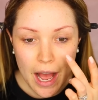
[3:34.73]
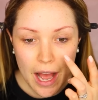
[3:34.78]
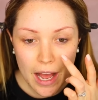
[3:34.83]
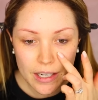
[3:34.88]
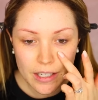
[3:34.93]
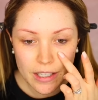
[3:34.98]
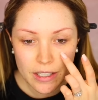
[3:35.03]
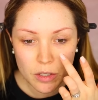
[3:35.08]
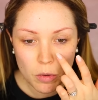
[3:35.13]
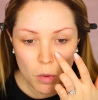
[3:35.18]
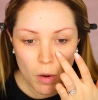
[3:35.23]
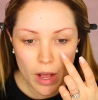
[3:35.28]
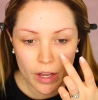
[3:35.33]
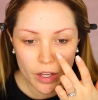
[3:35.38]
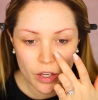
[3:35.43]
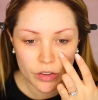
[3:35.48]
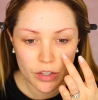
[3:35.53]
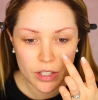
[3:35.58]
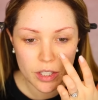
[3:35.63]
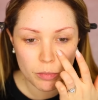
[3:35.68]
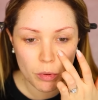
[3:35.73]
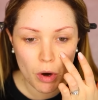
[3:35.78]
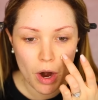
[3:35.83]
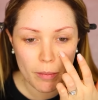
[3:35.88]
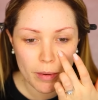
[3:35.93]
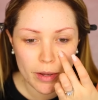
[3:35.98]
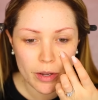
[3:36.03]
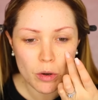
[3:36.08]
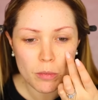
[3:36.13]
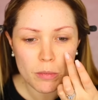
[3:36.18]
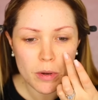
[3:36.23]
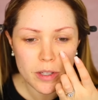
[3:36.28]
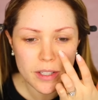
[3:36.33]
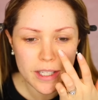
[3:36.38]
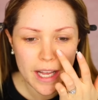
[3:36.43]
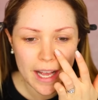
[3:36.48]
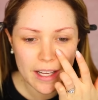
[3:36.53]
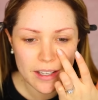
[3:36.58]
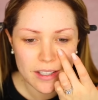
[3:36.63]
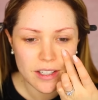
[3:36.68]
And it's quite good this primer, it
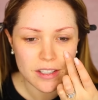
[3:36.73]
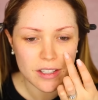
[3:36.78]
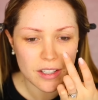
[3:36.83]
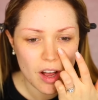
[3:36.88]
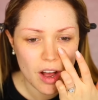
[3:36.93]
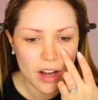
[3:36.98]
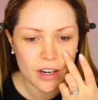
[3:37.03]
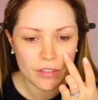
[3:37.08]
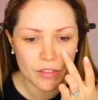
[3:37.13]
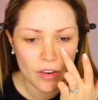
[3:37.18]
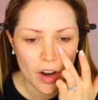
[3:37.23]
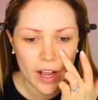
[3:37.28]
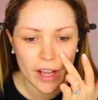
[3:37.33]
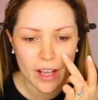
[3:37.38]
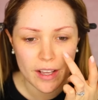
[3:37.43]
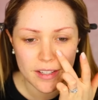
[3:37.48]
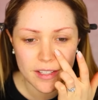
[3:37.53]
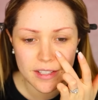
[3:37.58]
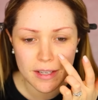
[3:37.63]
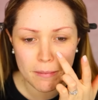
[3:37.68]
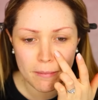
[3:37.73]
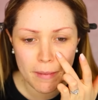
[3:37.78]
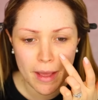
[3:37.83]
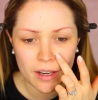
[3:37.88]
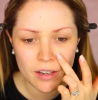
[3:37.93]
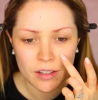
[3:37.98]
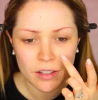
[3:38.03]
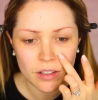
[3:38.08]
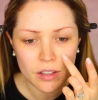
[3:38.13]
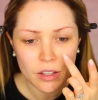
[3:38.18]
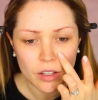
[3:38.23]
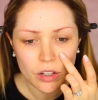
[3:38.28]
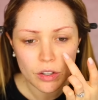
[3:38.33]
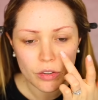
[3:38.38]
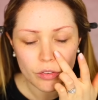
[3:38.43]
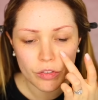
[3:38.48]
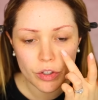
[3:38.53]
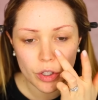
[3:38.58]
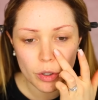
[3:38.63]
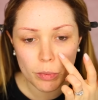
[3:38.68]
almost acts as kind of like a cement
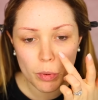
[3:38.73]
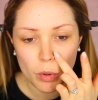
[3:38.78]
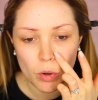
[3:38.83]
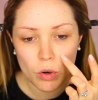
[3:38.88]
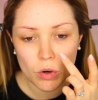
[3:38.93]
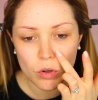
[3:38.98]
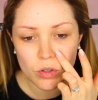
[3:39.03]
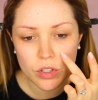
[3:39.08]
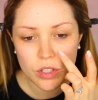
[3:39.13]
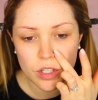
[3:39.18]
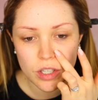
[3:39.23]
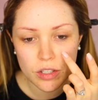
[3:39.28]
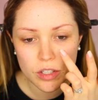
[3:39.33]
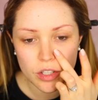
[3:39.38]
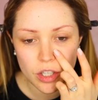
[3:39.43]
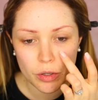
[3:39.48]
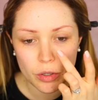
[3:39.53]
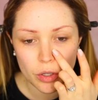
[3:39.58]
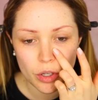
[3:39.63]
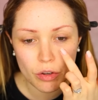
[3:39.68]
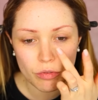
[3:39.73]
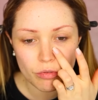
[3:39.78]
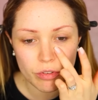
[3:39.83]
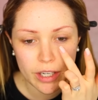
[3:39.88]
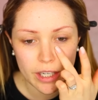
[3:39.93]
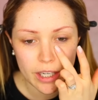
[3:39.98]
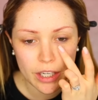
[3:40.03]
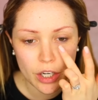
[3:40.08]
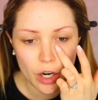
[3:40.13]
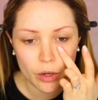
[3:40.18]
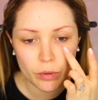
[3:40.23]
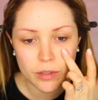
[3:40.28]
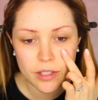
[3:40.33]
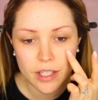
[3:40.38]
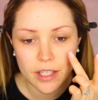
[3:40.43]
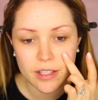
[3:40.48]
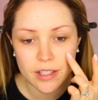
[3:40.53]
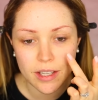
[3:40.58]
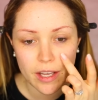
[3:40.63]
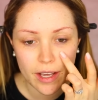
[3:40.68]
for your pores so you can really
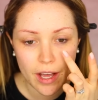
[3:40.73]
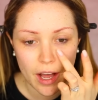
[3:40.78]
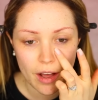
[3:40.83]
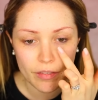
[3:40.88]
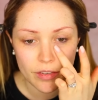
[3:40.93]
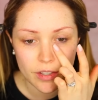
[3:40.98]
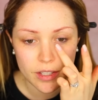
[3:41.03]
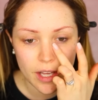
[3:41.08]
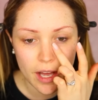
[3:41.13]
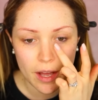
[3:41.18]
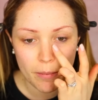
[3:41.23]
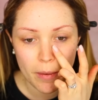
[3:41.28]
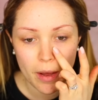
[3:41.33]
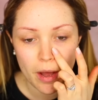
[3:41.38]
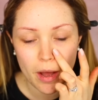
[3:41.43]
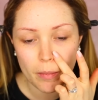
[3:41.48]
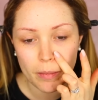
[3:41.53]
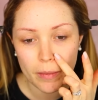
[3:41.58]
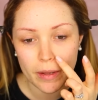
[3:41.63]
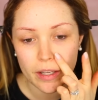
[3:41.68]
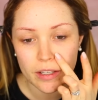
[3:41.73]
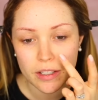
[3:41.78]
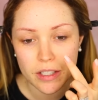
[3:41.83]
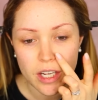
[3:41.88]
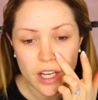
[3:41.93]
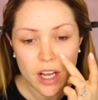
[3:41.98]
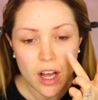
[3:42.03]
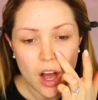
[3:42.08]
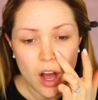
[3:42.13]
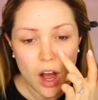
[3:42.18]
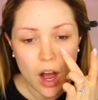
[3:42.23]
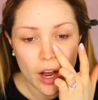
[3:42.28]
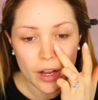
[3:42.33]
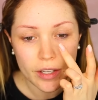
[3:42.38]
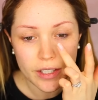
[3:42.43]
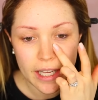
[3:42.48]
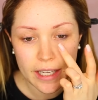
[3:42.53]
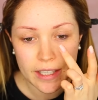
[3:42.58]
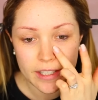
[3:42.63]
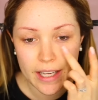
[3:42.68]
notice that it covers them up and
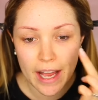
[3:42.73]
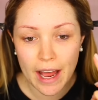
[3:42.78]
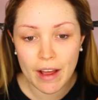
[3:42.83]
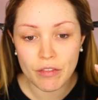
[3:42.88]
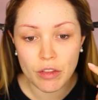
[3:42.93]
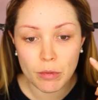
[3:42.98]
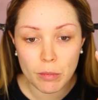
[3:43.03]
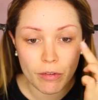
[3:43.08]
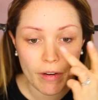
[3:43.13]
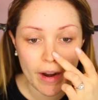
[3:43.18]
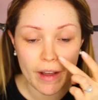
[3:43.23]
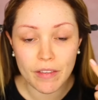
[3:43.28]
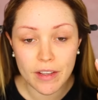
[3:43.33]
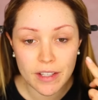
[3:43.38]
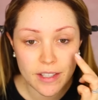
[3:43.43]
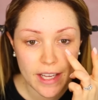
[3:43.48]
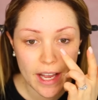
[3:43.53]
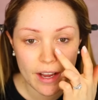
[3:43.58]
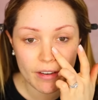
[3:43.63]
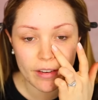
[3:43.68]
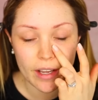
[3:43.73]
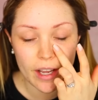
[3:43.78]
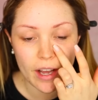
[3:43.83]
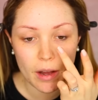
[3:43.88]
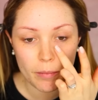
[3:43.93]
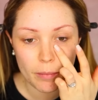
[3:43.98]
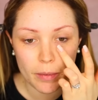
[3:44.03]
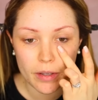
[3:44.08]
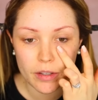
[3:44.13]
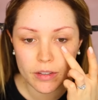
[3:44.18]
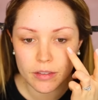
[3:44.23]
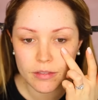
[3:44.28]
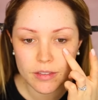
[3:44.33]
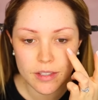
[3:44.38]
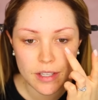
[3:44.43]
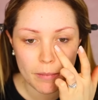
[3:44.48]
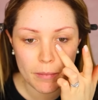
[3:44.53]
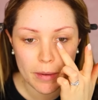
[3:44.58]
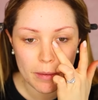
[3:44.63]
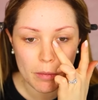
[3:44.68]
I tend to have them around this area
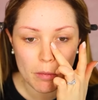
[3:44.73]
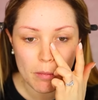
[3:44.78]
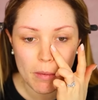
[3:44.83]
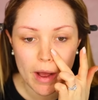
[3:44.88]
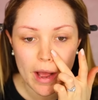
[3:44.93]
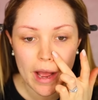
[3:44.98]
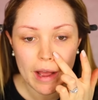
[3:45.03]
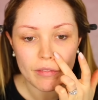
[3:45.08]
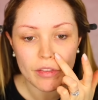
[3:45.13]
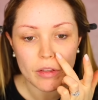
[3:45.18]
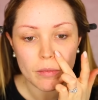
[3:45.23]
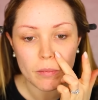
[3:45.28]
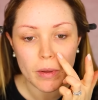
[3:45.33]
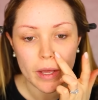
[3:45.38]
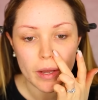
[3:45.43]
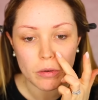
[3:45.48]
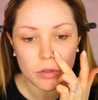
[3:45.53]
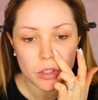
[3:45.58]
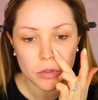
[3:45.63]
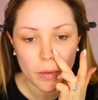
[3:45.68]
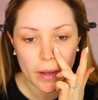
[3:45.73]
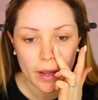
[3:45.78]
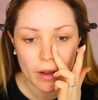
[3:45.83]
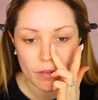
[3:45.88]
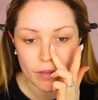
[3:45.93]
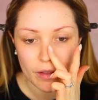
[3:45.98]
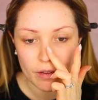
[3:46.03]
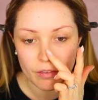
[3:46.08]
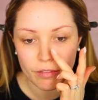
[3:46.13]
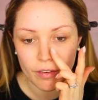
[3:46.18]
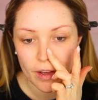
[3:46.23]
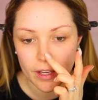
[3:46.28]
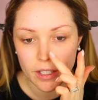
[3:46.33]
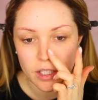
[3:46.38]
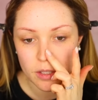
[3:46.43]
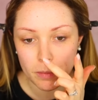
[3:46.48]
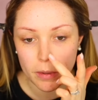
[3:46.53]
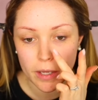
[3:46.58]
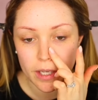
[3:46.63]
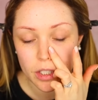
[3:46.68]
but some people might have them elsewhere on their
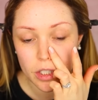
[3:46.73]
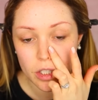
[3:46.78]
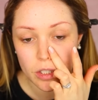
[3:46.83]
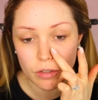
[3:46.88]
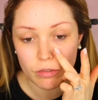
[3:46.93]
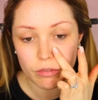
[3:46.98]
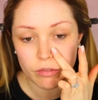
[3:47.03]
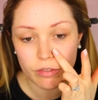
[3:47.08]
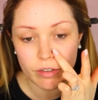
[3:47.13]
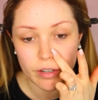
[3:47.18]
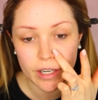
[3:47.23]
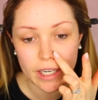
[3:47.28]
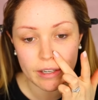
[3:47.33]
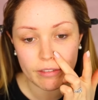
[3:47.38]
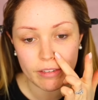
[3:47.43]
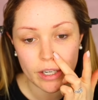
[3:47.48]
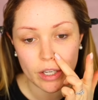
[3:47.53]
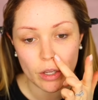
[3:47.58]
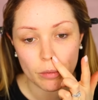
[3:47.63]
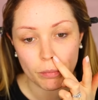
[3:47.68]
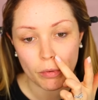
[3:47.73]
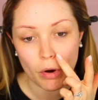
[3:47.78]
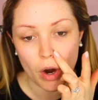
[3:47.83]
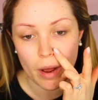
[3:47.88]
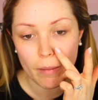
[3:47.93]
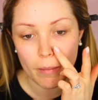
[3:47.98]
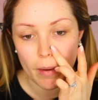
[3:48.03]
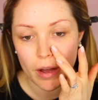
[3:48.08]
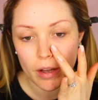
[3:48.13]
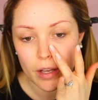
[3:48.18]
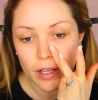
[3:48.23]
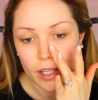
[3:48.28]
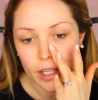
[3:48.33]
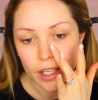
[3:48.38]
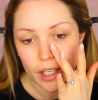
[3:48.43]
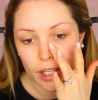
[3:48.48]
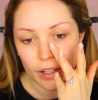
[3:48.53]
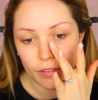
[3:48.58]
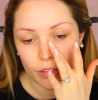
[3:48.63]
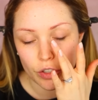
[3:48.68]
face but it's just a really really good primer
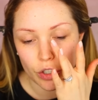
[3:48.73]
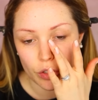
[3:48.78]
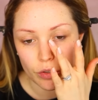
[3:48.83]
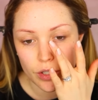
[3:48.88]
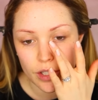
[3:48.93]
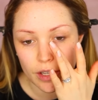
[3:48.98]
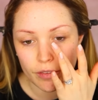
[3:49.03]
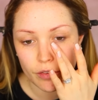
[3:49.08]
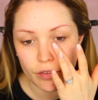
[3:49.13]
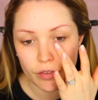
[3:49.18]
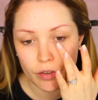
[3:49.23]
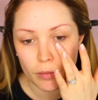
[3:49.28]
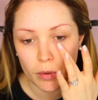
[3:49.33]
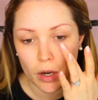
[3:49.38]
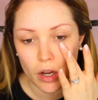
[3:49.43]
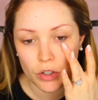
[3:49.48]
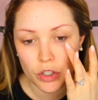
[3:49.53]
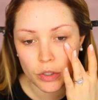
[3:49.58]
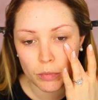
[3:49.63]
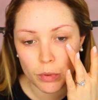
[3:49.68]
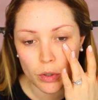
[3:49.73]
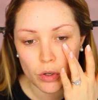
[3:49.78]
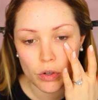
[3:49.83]
if you do suffer from larger